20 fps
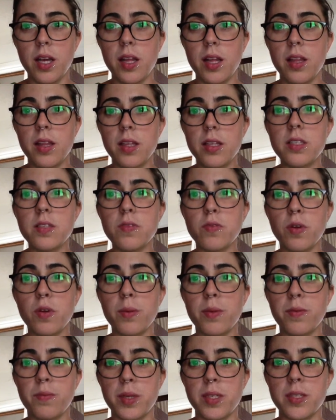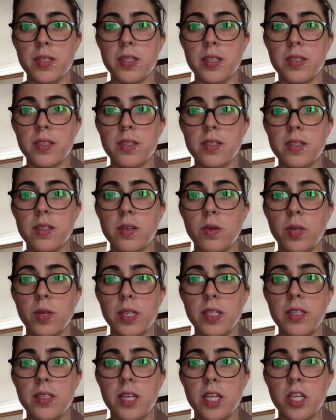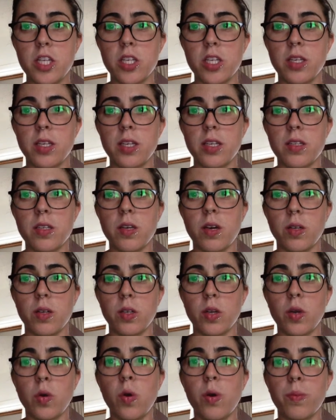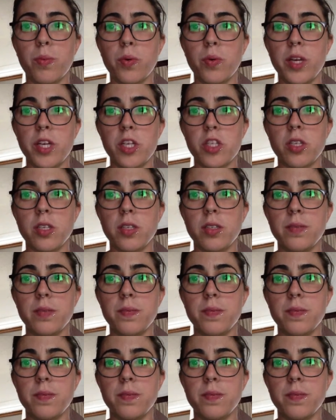This form of business organization is called the corporation.